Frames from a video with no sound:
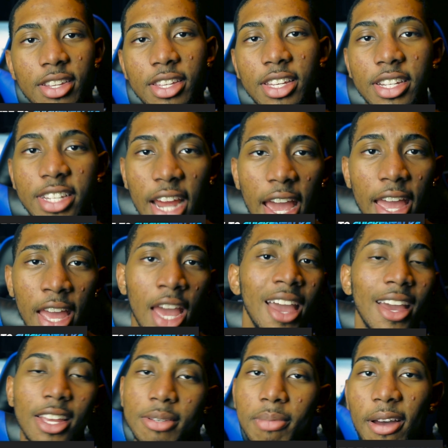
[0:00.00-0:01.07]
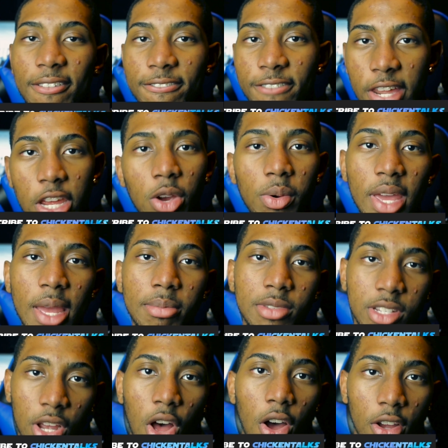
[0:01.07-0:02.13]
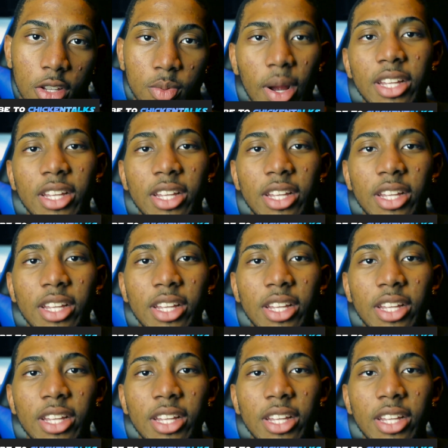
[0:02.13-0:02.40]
and today is my video game talks,